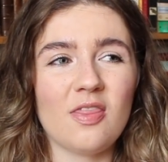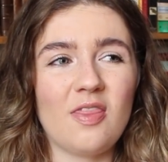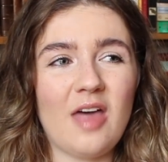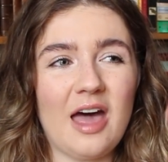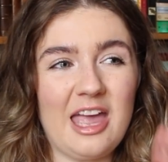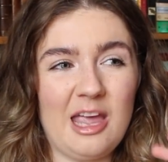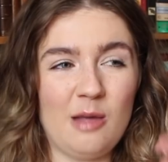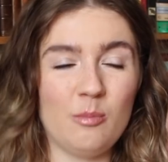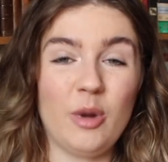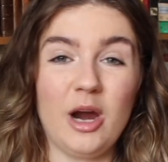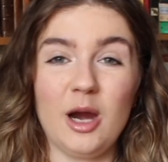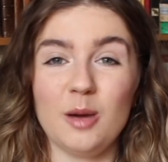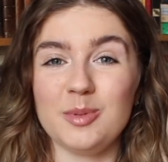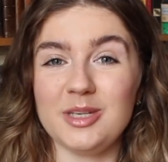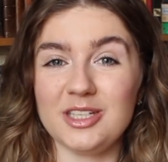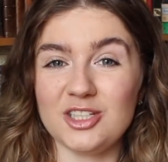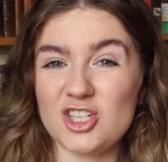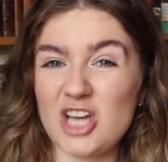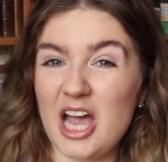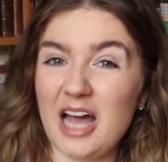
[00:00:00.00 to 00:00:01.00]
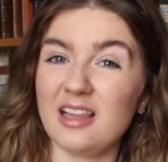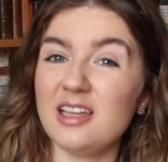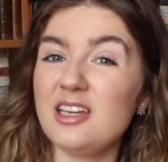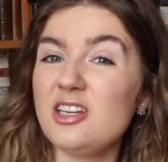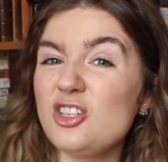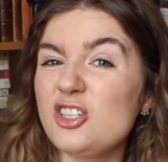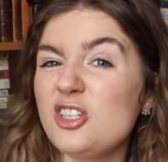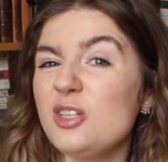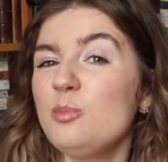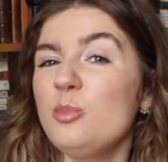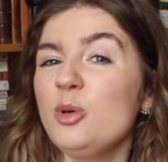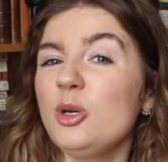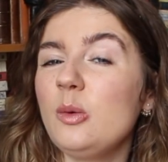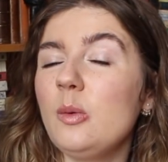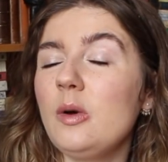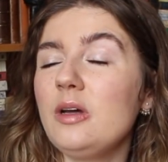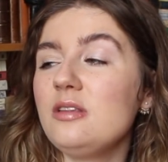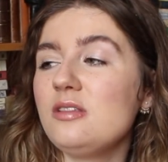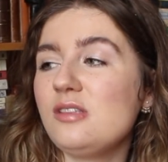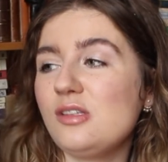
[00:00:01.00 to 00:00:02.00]
that empire being challenged in book
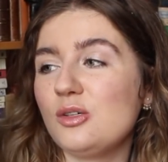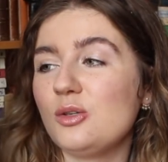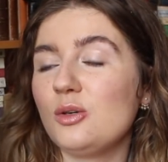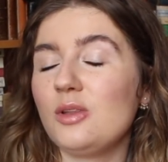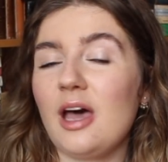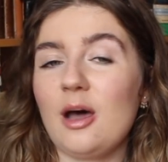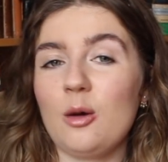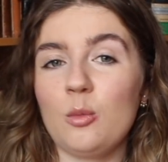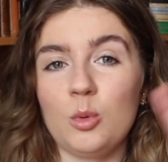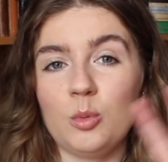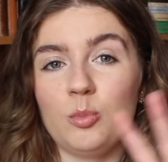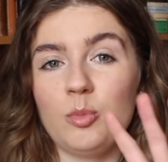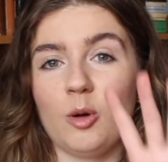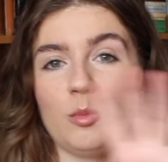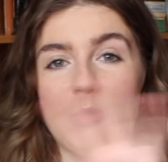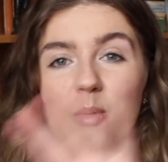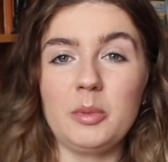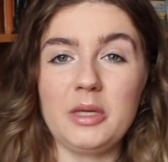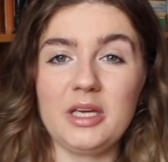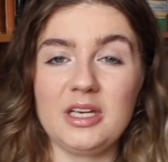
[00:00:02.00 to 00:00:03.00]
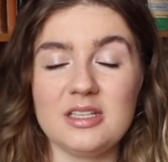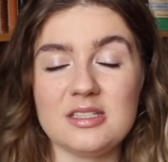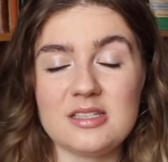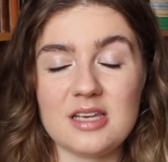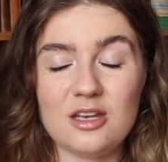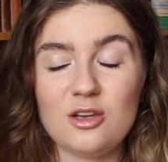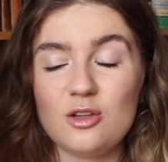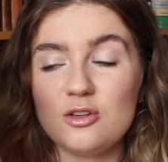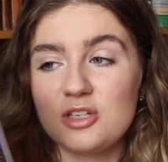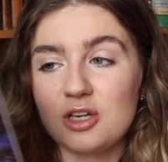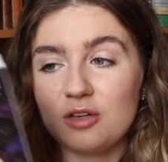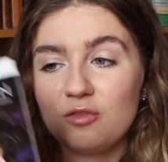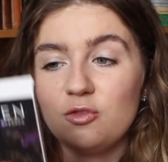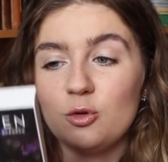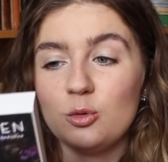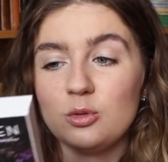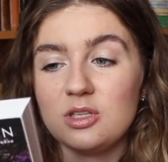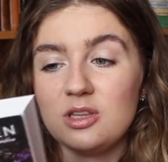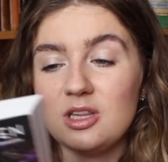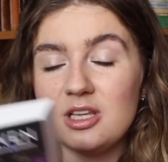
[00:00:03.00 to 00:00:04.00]
one, so that will probably continue to
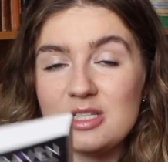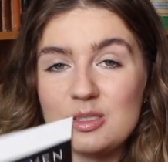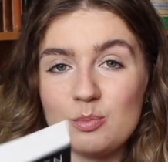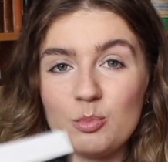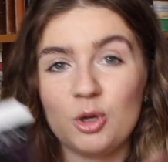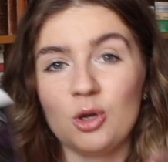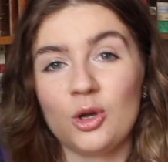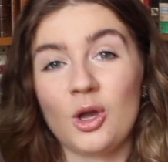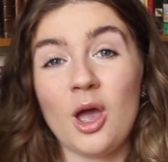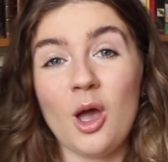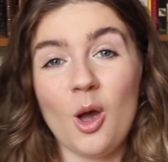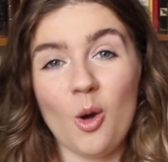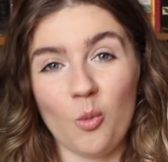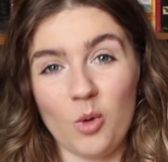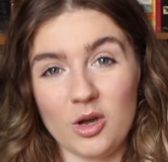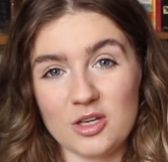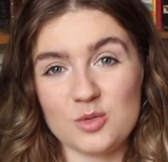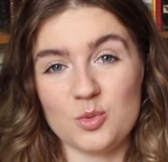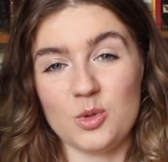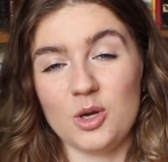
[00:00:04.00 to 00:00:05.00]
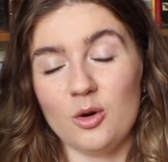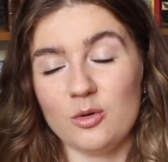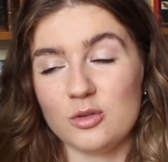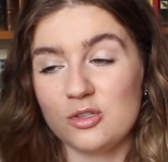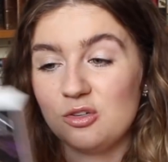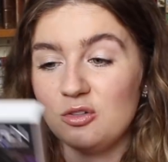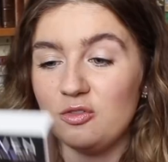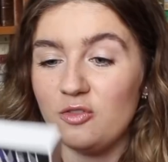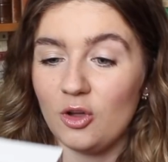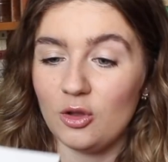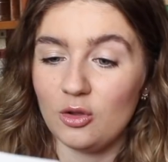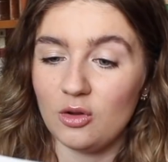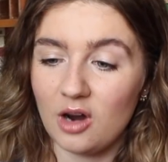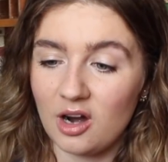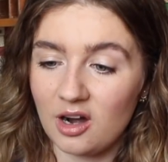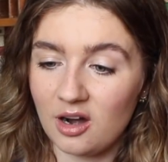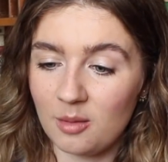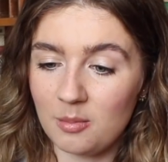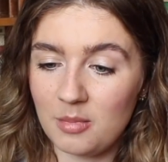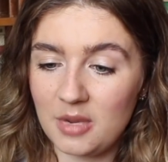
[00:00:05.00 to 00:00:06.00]
unfold in this book, whilst we also follow
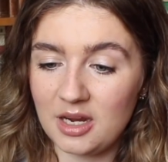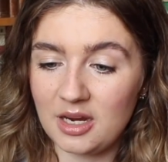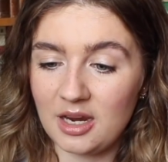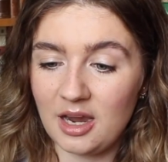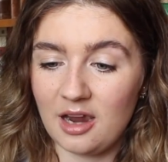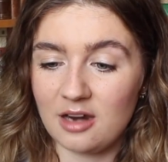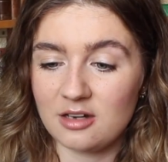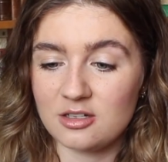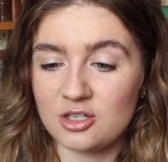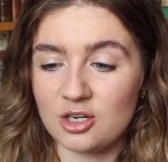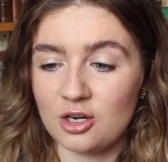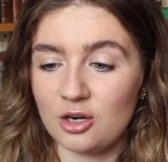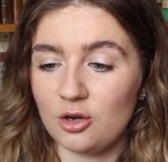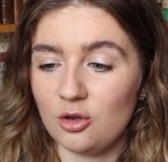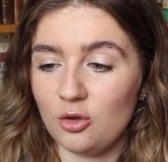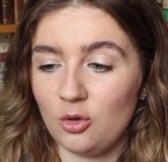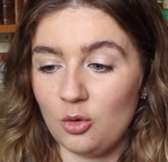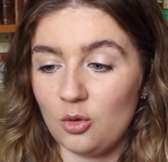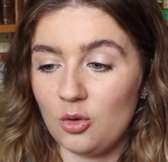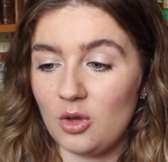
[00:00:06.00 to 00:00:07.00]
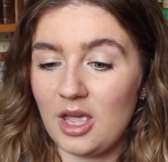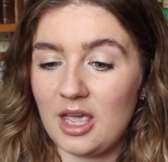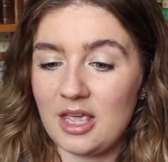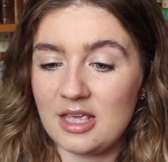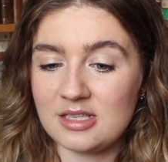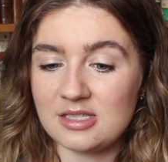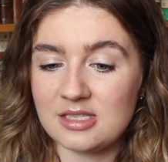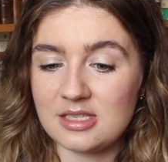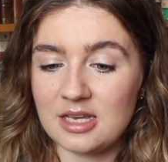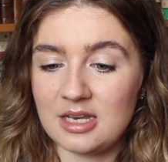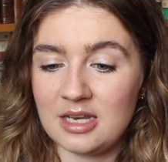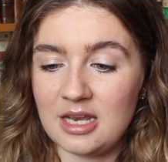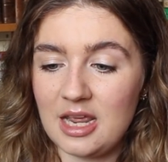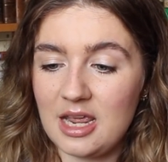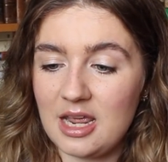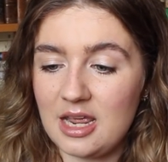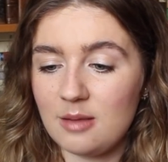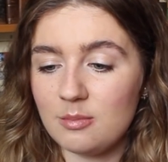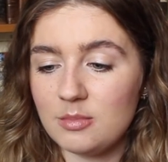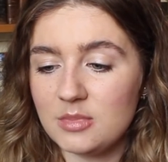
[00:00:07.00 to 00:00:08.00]
our main character who's
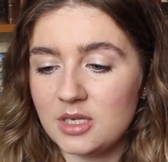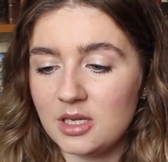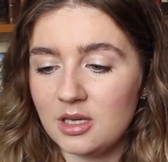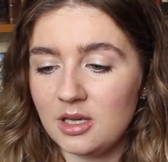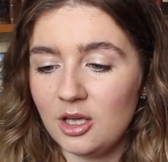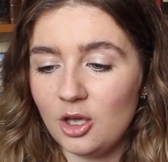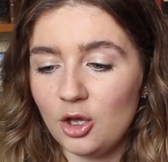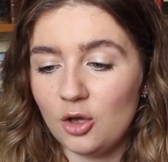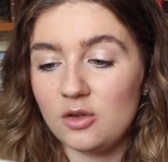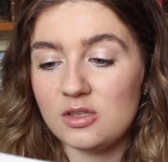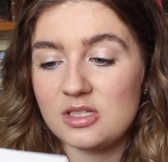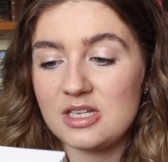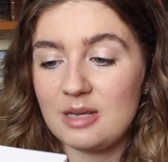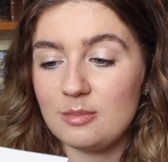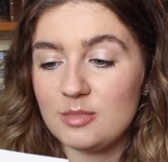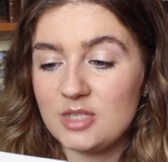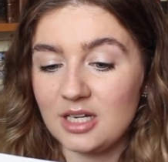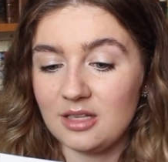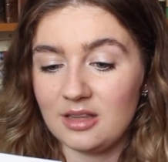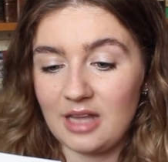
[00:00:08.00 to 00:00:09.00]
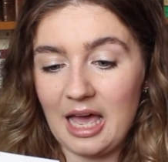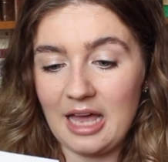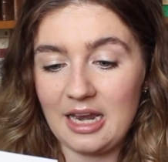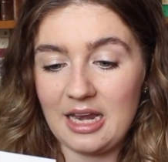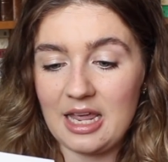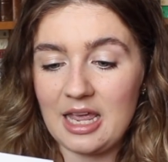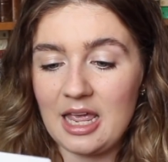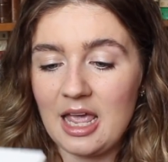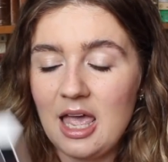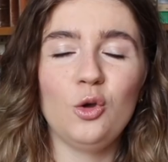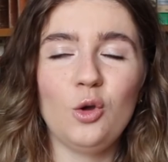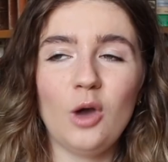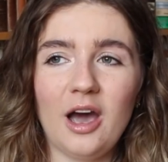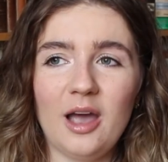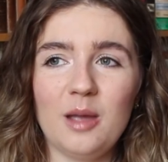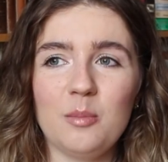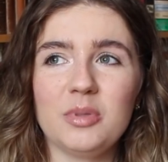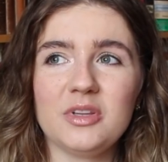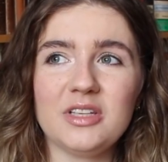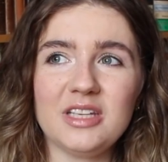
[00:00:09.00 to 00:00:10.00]
named Helani, who
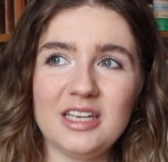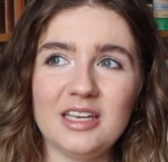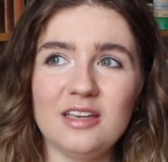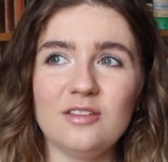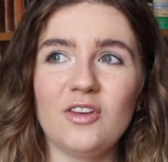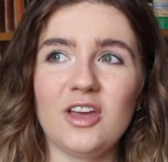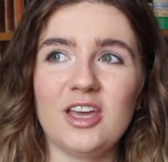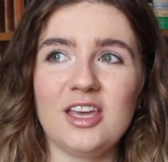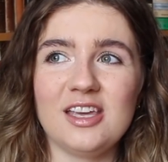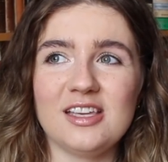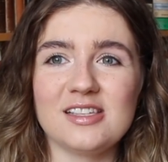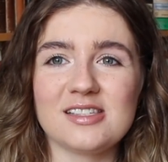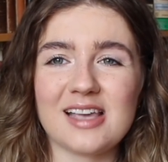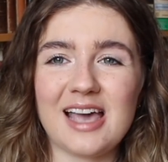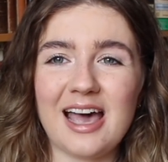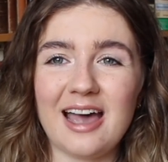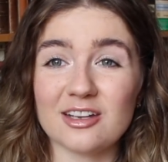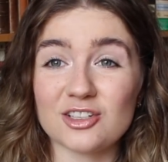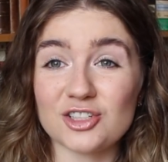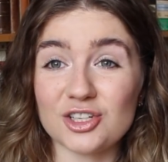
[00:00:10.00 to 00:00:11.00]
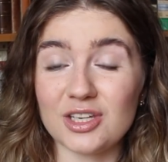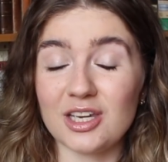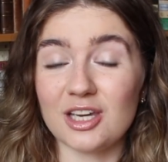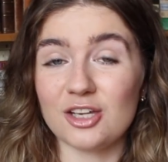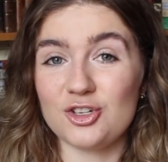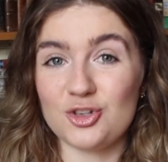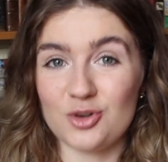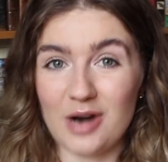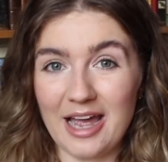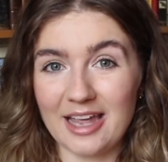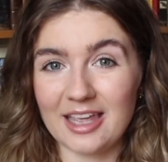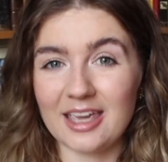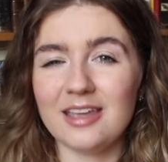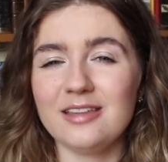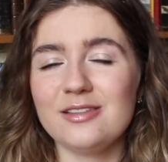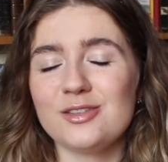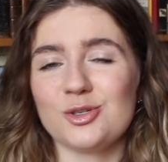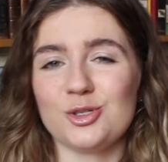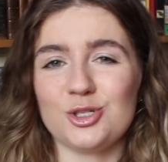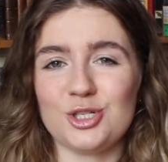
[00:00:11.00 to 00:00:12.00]
I believe is actually a
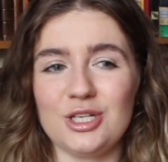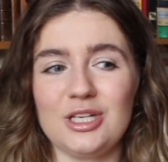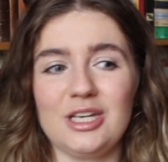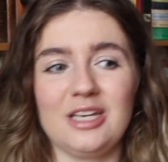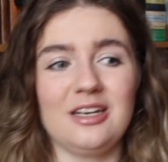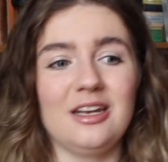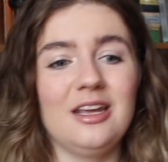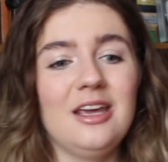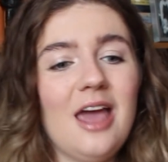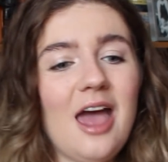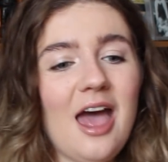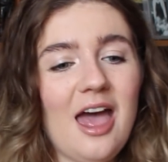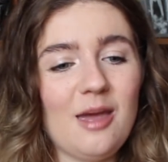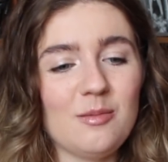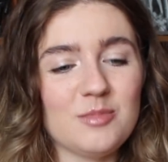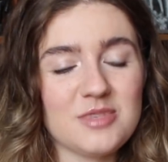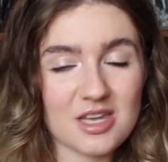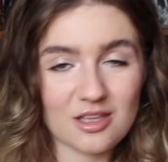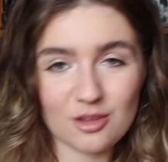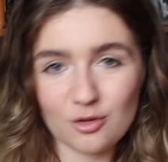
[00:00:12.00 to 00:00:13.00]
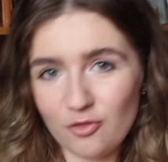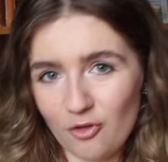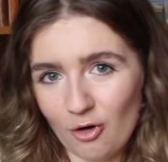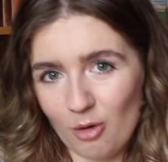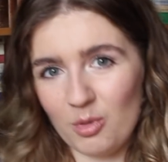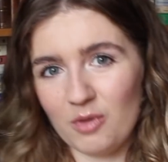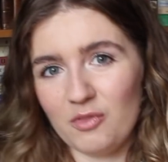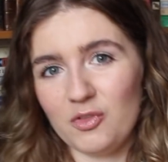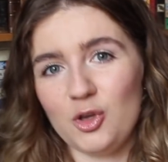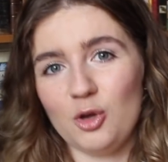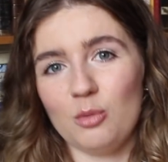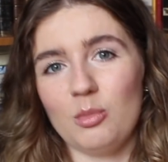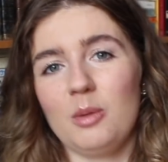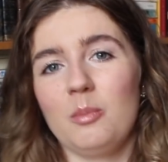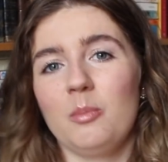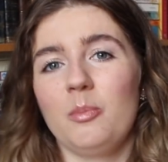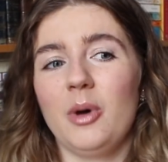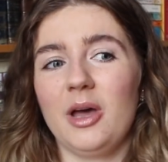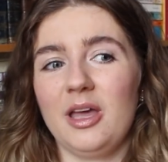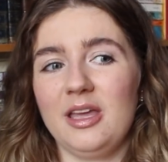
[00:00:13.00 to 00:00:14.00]
dragon, so she can take the form of a
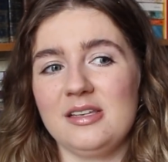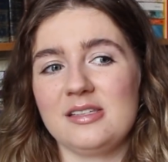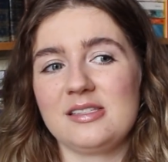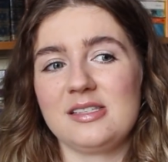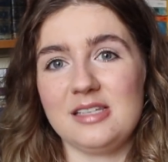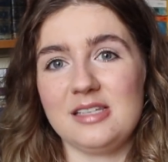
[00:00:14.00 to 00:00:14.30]
human but is